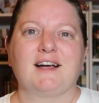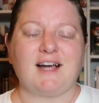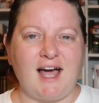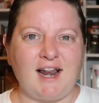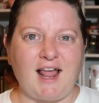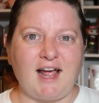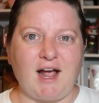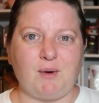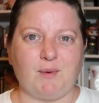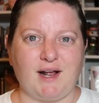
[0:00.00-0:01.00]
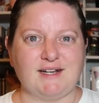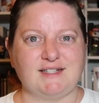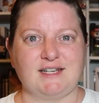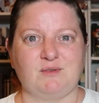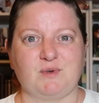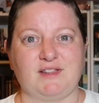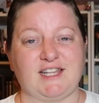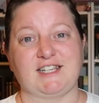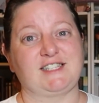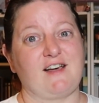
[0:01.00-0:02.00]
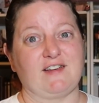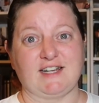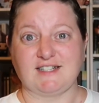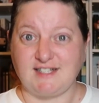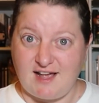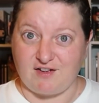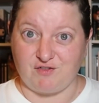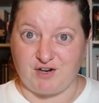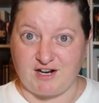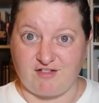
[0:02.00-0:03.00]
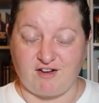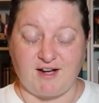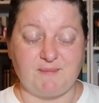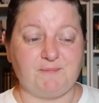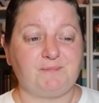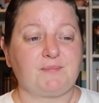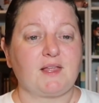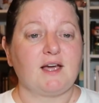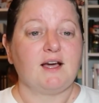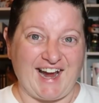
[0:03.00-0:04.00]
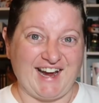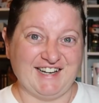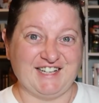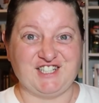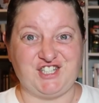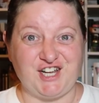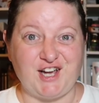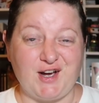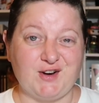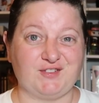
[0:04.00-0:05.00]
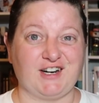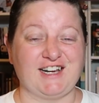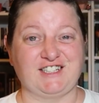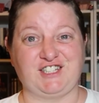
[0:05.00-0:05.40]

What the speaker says: Kind of like what I did with the 7 and 7 readathon. And Jenna over at